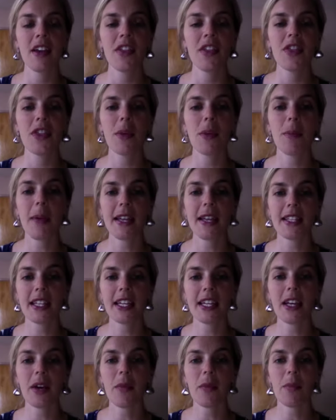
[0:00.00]
the
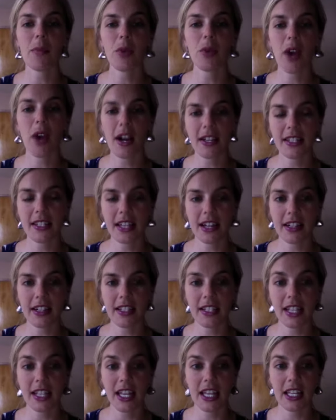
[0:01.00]
basic
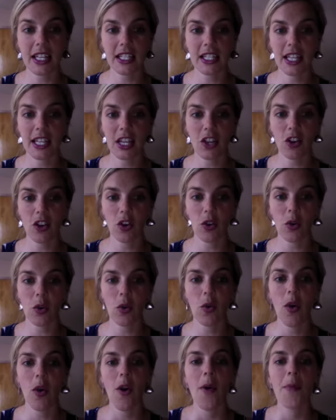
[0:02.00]
process is that
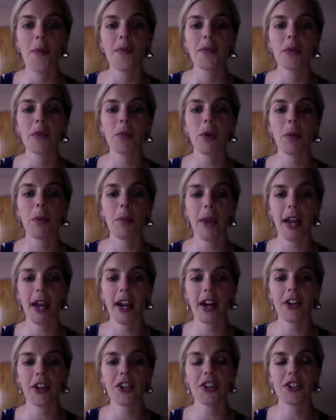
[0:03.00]
you
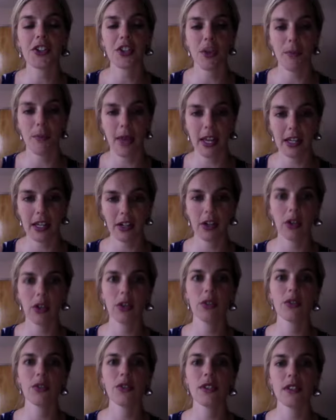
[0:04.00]
prepare your
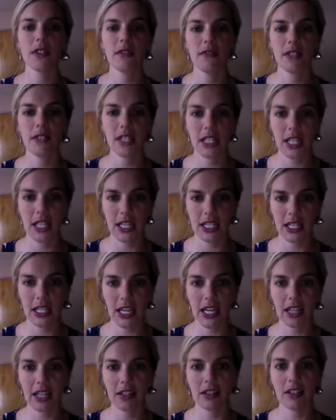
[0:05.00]
tomatoes,
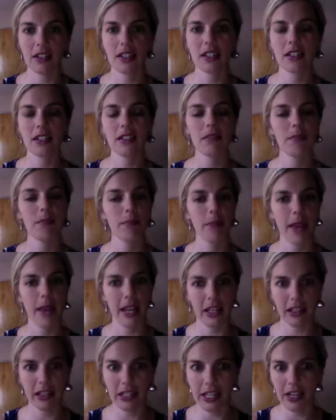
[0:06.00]
seasonings,
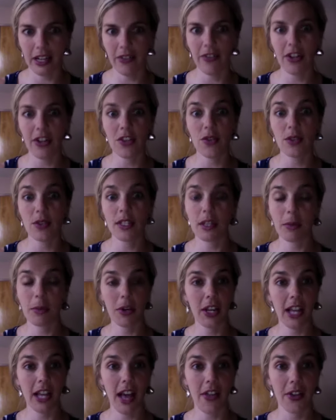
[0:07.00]
bay leaf, and you
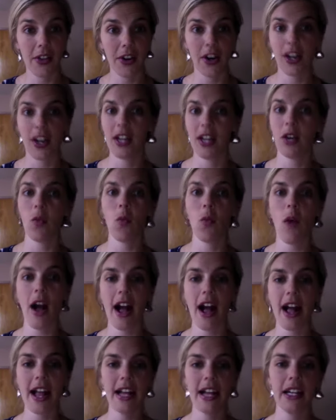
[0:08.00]
simmer together in a
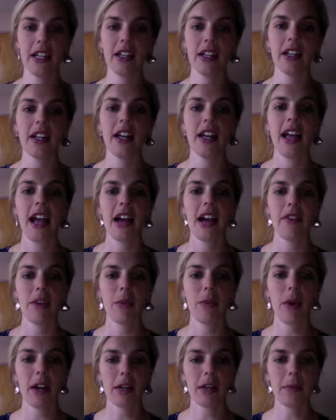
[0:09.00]
wide, heavy
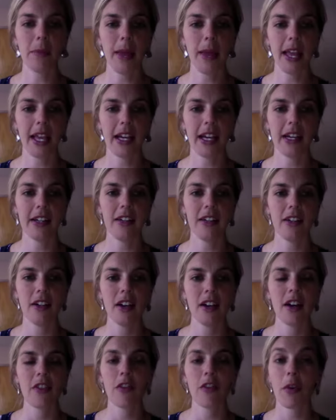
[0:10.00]
bottom pan
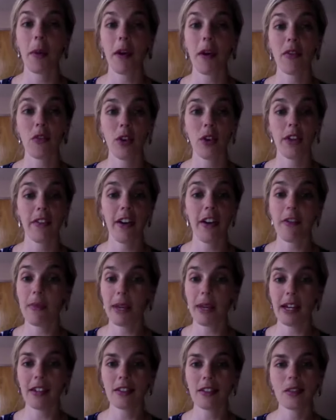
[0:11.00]
for about 45
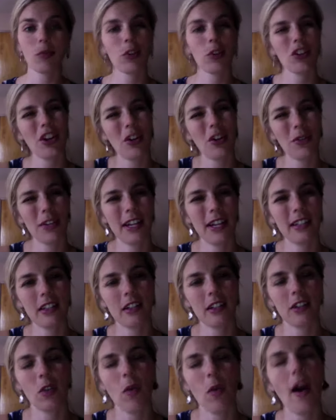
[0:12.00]
minutes, which I know takes a
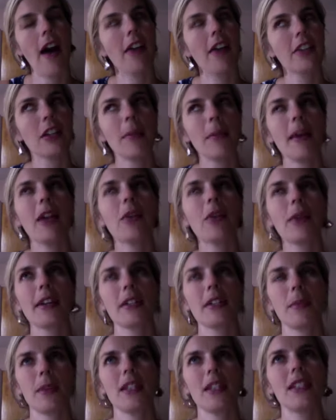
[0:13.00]
little while. Tomato
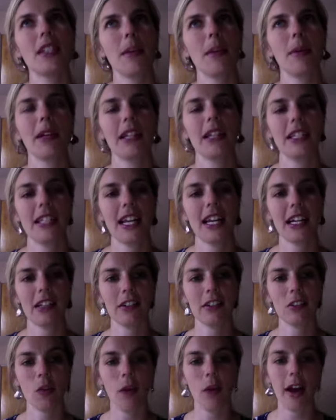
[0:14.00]
recipes typically take a
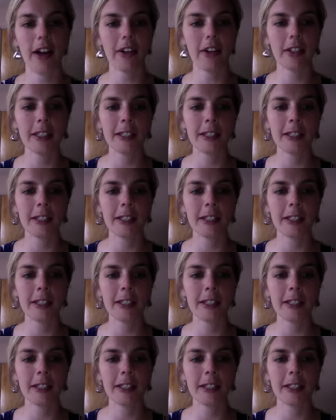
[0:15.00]
little while.